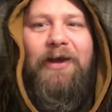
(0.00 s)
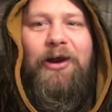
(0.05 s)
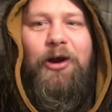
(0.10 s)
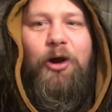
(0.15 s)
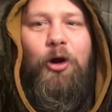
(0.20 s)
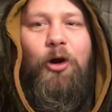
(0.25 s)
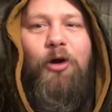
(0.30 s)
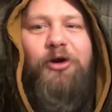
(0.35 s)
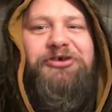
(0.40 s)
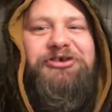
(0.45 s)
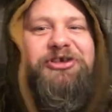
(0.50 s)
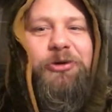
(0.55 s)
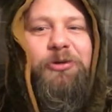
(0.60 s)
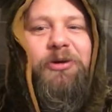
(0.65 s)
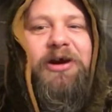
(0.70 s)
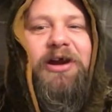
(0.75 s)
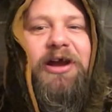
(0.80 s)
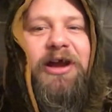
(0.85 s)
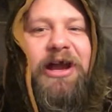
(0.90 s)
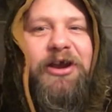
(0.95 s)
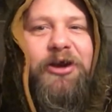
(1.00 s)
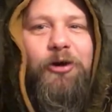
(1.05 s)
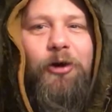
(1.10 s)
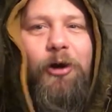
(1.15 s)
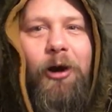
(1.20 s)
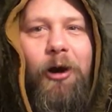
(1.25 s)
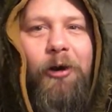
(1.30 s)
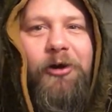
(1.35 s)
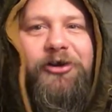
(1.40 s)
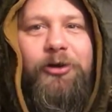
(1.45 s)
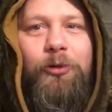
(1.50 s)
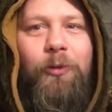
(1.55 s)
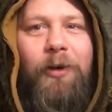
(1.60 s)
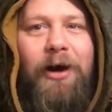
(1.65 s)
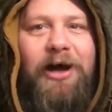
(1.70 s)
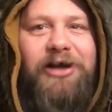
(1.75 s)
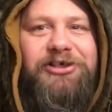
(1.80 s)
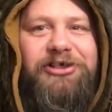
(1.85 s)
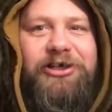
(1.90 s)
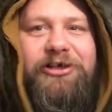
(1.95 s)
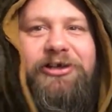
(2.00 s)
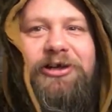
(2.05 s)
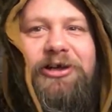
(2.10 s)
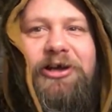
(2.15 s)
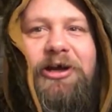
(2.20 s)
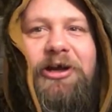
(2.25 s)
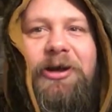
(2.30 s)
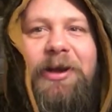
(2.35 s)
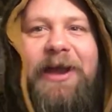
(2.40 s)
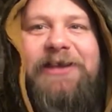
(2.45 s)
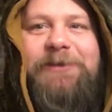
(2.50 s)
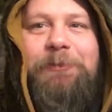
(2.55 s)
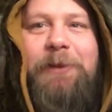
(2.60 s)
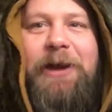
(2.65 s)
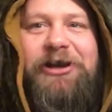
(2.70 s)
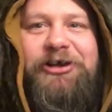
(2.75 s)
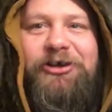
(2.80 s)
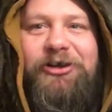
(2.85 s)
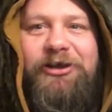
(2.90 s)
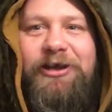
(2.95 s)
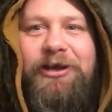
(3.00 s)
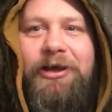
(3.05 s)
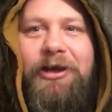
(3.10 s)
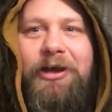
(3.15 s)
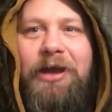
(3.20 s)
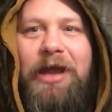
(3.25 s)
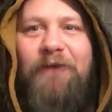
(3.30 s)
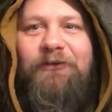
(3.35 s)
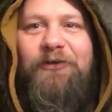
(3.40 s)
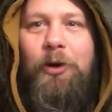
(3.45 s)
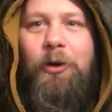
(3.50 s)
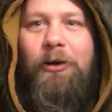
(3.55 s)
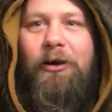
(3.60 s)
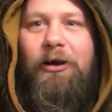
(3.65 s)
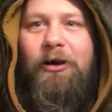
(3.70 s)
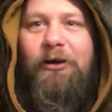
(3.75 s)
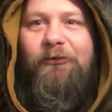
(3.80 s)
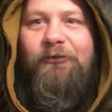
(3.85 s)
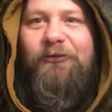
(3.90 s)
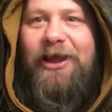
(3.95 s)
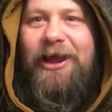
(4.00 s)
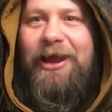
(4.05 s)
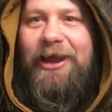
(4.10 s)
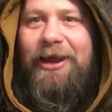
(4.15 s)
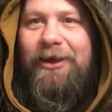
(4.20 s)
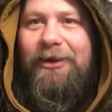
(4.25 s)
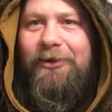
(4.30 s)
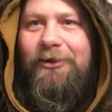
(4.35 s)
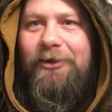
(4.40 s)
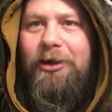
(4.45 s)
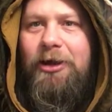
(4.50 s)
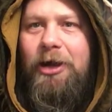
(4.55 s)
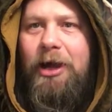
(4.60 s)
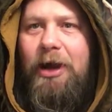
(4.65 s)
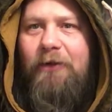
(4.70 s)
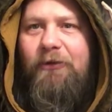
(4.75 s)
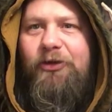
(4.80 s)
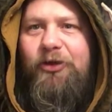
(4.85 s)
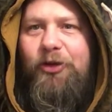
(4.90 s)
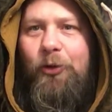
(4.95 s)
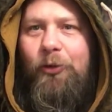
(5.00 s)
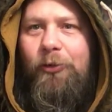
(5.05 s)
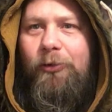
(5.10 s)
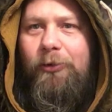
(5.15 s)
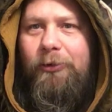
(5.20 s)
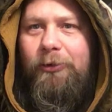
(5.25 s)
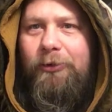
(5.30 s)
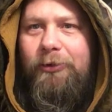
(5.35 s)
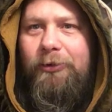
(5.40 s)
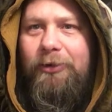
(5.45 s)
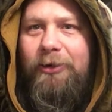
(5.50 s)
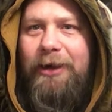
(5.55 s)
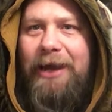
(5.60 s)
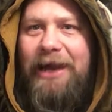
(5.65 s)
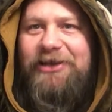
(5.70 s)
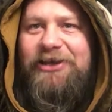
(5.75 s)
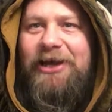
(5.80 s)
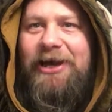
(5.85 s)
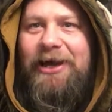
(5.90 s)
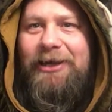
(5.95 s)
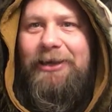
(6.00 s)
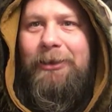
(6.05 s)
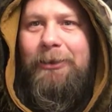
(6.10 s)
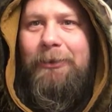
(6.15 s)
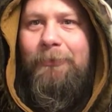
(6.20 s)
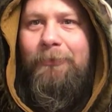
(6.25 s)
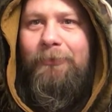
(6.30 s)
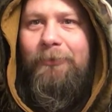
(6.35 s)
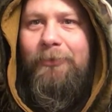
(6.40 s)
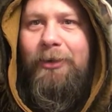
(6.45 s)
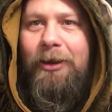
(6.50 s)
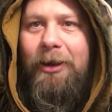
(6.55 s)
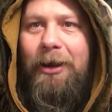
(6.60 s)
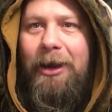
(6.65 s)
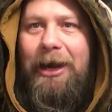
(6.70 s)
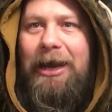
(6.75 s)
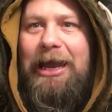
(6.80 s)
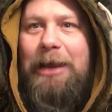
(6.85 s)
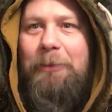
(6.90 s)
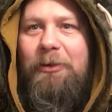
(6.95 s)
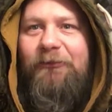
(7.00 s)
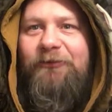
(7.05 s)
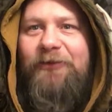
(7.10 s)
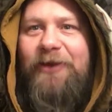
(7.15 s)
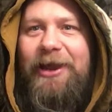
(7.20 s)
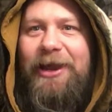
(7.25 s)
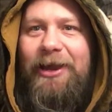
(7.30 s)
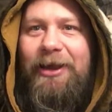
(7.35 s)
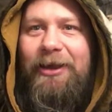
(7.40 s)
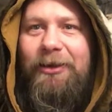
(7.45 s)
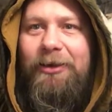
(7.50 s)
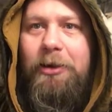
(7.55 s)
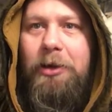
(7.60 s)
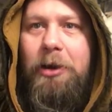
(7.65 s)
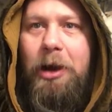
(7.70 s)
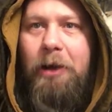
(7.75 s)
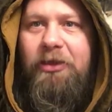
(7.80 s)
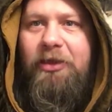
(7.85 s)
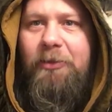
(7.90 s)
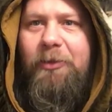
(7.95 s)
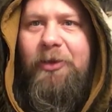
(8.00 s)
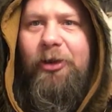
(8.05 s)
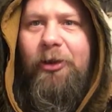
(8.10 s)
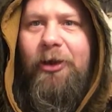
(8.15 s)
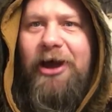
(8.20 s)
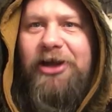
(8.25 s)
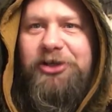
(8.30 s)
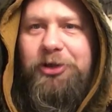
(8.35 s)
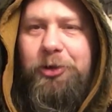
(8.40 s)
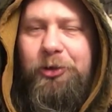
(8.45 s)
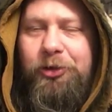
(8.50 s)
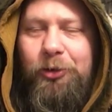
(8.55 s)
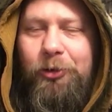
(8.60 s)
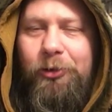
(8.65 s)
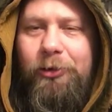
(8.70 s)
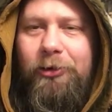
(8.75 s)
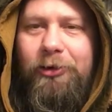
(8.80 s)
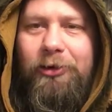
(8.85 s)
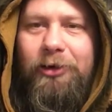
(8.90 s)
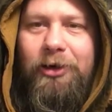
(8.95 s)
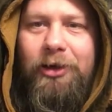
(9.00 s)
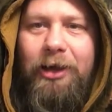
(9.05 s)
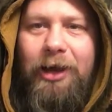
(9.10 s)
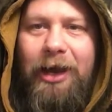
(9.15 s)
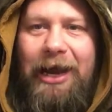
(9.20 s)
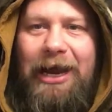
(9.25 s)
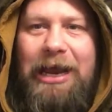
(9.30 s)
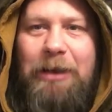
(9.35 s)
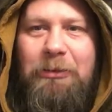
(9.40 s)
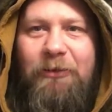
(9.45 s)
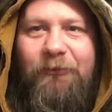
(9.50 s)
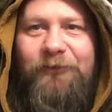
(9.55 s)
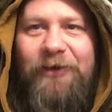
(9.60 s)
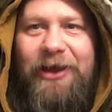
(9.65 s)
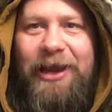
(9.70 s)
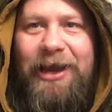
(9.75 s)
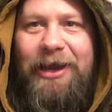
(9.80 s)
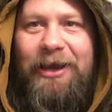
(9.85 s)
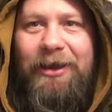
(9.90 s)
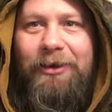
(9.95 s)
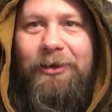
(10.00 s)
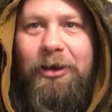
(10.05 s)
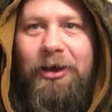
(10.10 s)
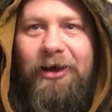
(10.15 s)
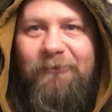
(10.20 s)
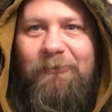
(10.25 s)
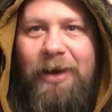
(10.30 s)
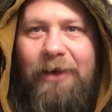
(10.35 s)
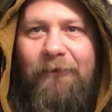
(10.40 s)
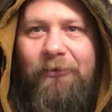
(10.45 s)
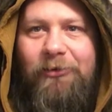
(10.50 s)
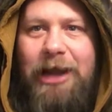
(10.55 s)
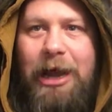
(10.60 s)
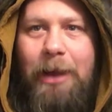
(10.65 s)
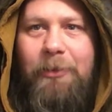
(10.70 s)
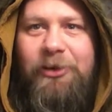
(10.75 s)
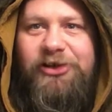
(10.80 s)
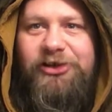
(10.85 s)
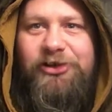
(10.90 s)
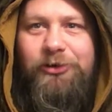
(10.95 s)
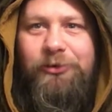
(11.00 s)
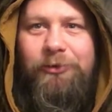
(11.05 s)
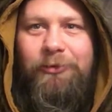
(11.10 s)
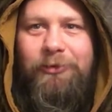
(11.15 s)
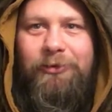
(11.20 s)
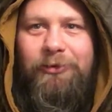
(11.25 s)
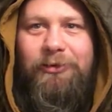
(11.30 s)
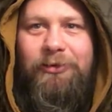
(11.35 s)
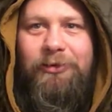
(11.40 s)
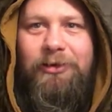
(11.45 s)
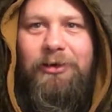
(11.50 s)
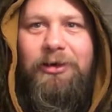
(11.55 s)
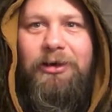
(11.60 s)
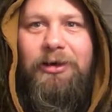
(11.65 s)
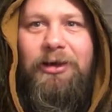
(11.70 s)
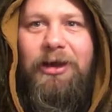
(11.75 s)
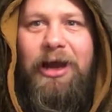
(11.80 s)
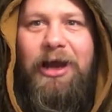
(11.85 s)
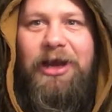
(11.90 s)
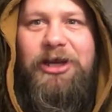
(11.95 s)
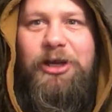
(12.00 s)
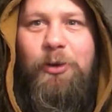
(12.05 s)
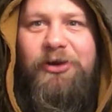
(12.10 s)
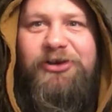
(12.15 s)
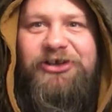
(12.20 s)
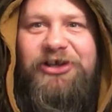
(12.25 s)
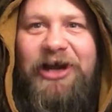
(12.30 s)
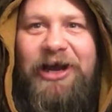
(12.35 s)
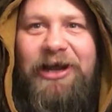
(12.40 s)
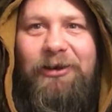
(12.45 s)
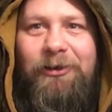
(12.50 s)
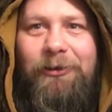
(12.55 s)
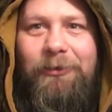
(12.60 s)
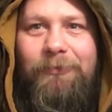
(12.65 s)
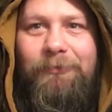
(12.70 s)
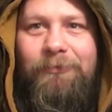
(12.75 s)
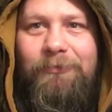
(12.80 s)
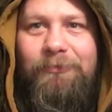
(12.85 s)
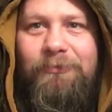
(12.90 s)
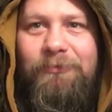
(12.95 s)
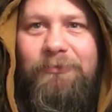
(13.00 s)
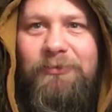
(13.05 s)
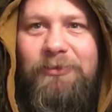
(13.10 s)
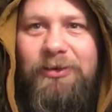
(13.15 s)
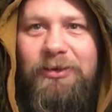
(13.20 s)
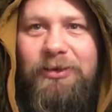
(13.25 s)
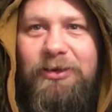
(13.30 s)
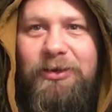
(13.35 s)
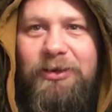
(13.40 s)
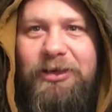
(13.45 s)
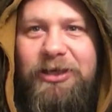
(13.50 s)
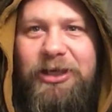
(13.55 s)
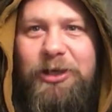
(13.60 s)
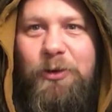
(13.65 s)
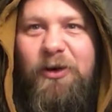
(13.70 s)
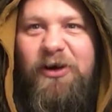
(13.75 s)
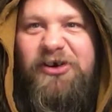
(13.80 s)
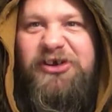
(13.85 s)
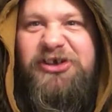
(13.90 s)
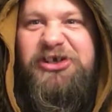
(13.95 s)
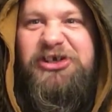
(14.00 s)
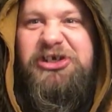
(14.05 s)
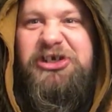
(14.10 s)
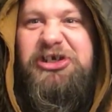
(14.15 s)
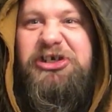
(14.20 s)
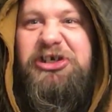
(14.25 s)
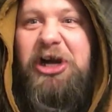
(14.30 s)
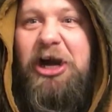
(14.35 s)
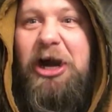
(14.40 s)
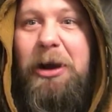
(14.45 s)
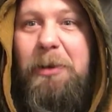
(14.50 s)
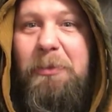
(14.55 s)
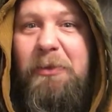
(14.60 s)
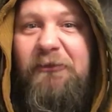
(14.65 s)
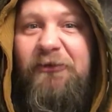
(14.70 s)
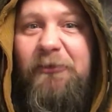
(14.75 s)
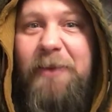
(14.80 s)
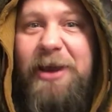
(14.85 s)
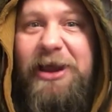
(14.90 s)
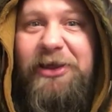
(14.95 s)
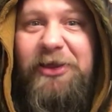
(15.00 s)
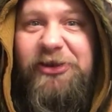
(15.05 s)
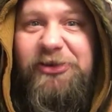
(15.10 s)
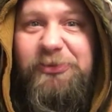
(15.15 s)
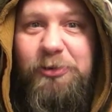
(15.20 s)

that hurts you in your heart to watch it, especially if you are a fan of Thor, as I am. I am a fan of the mythological Thor. I am a fan of Marvel Comics Thor. And you, Asylum, you are scum for making this